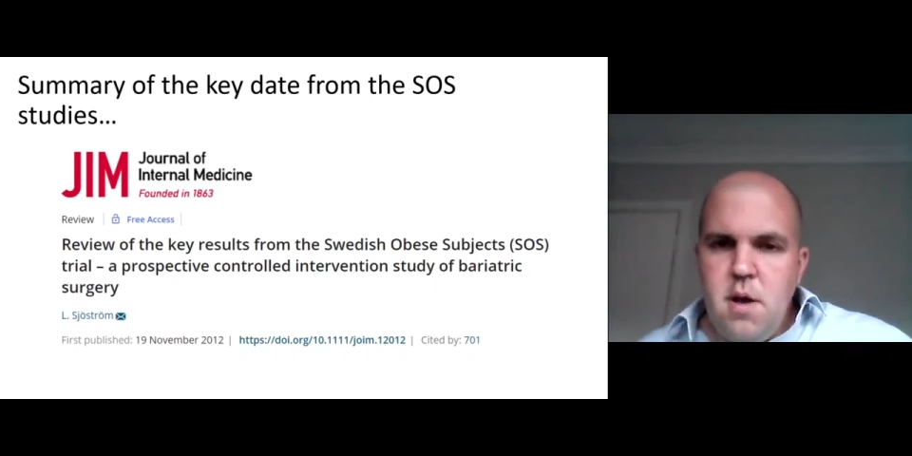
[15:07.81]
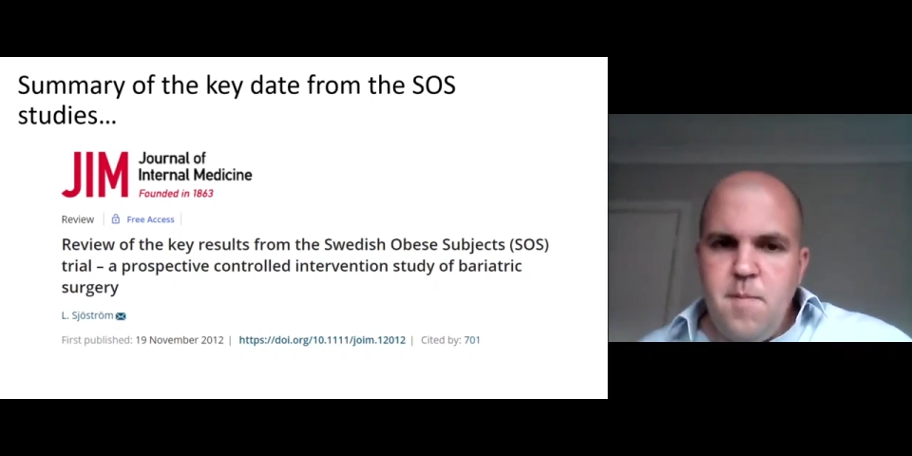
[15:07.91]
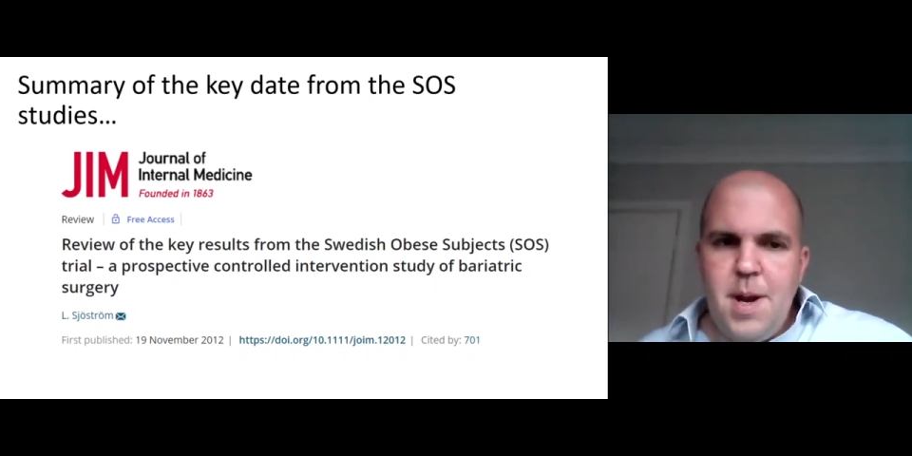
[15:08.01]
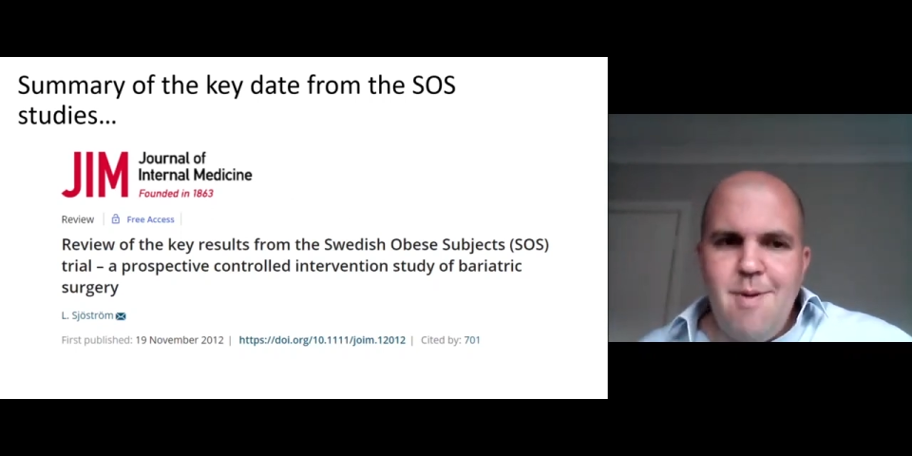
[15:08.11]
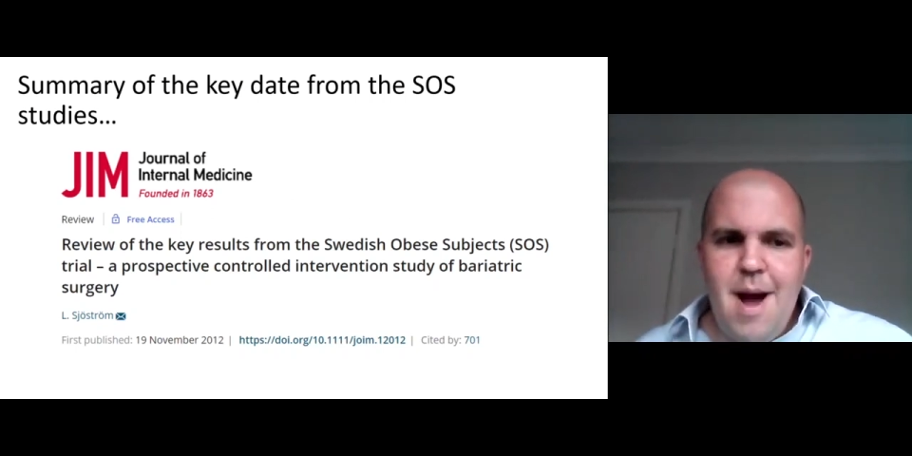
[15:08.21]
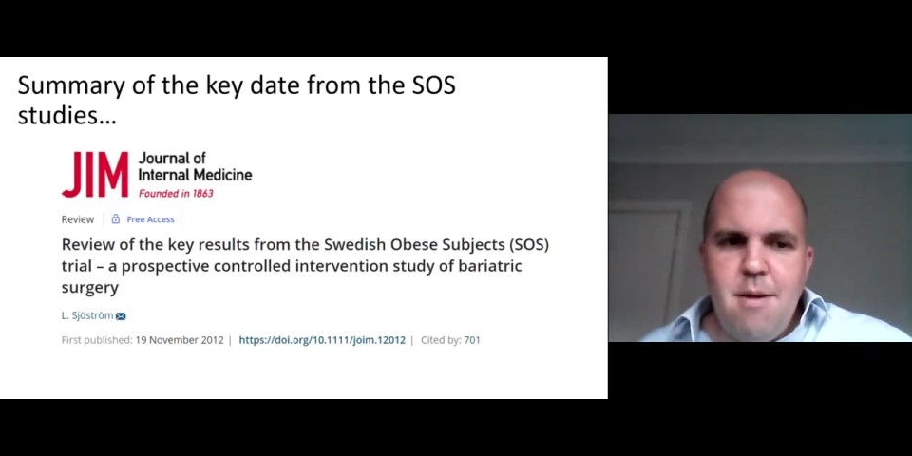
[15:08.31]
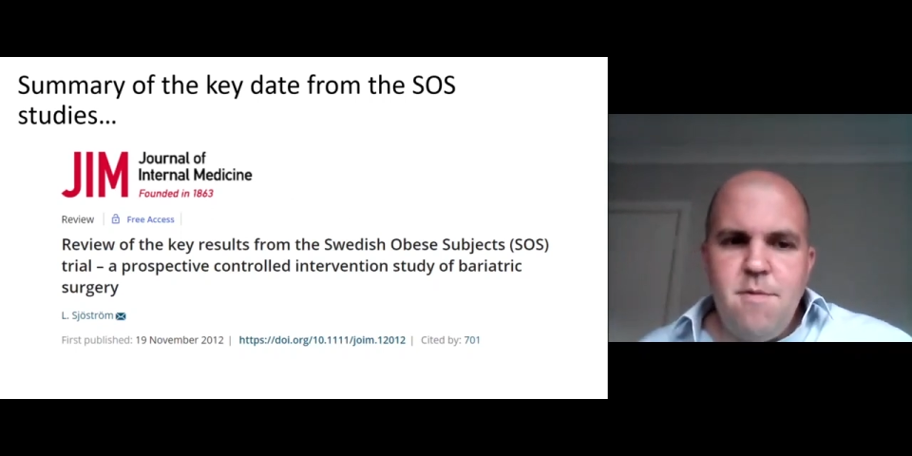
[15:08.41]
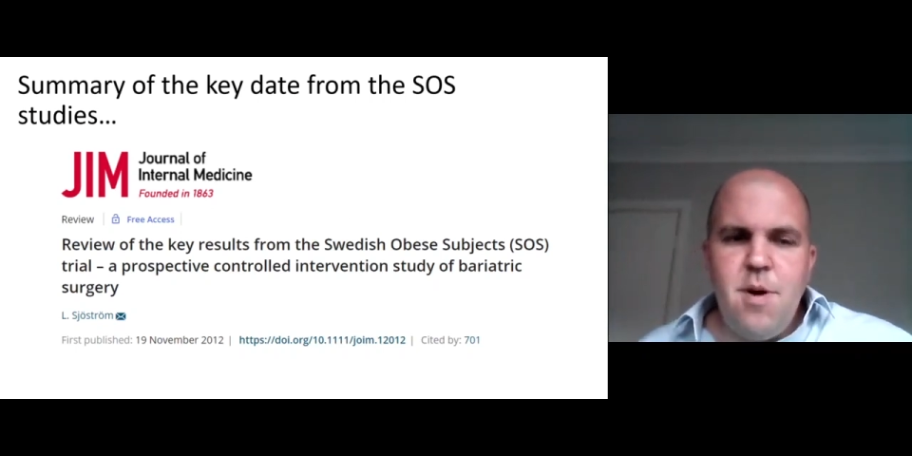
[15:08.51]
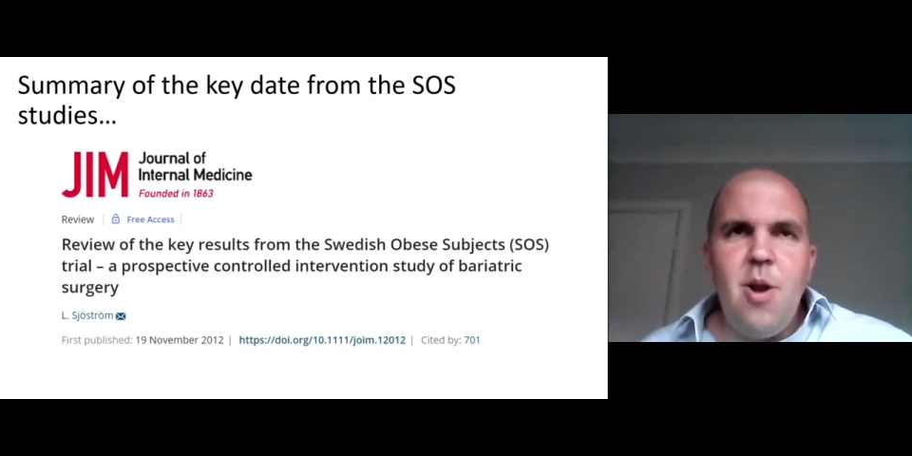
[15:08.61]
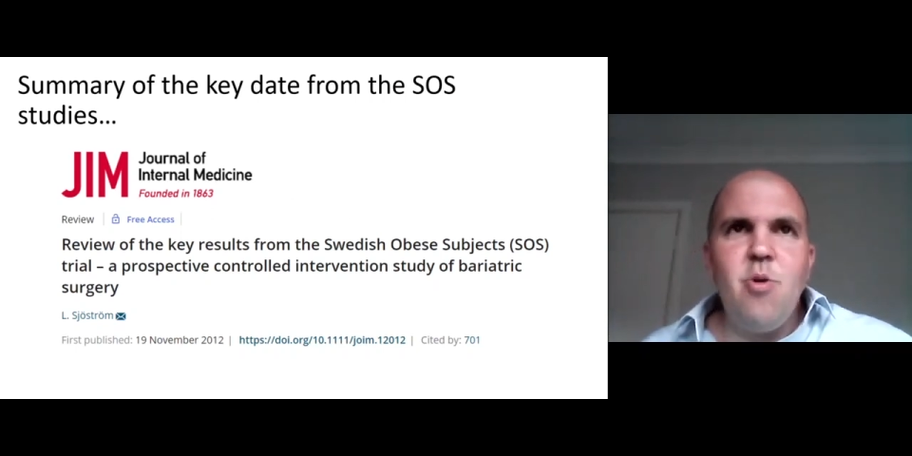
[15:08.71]
has been
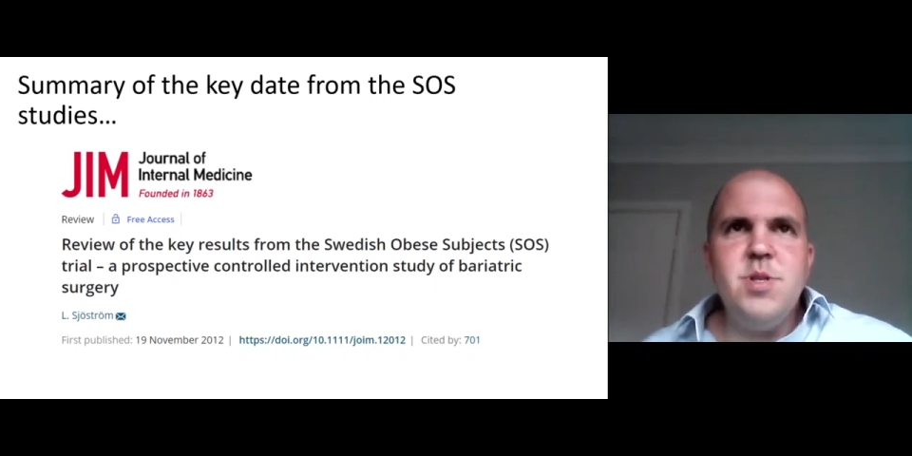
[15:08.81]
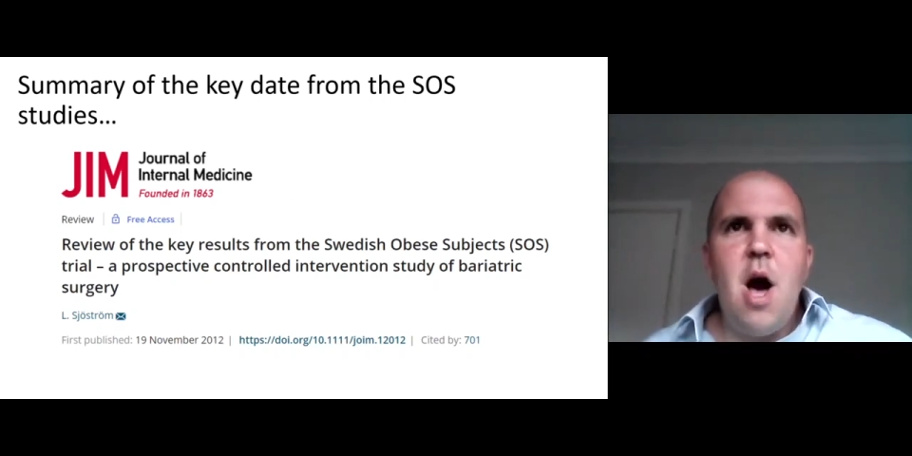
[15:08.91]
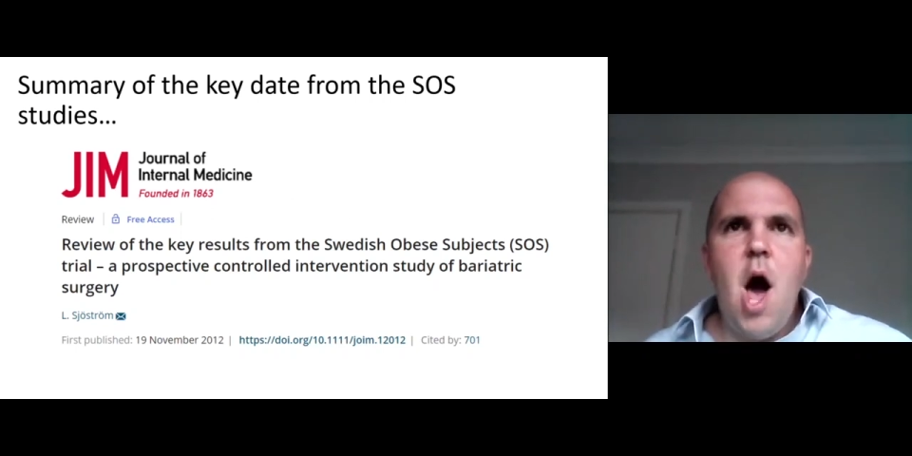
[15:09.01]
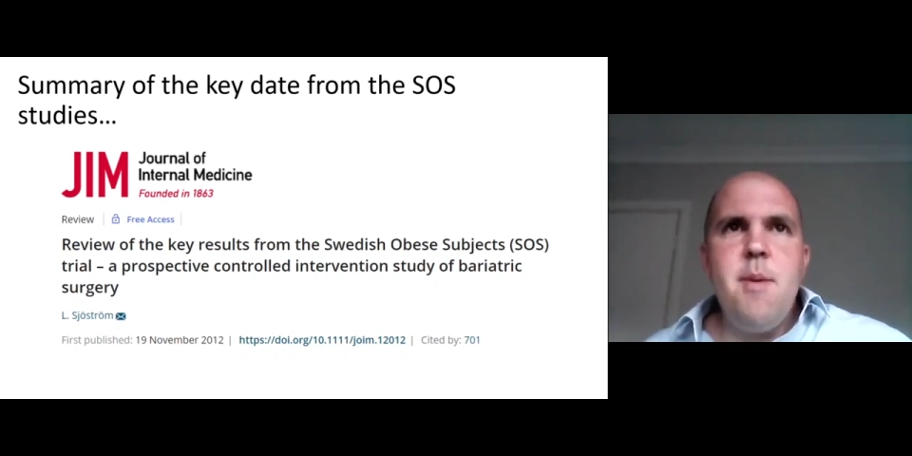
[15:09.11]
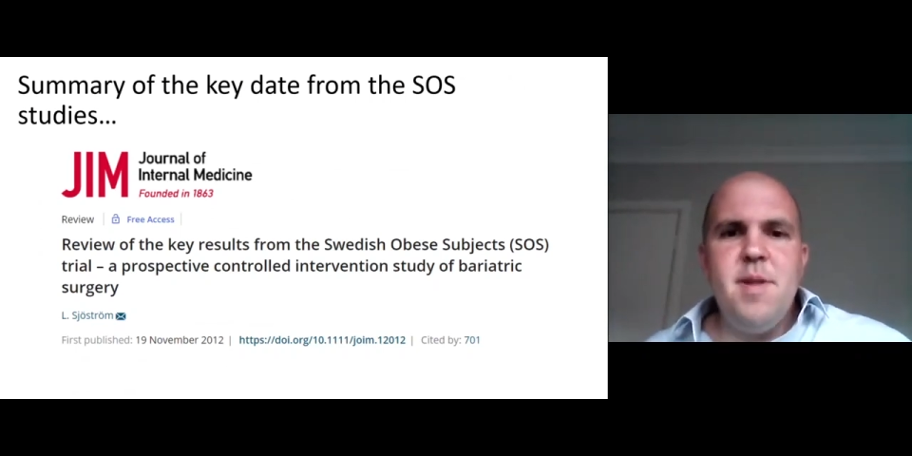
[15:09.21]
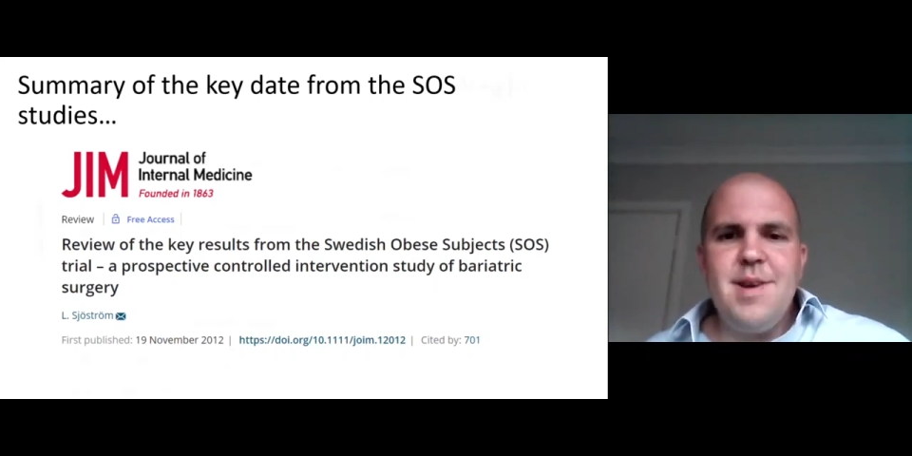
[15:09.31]
around for a long time.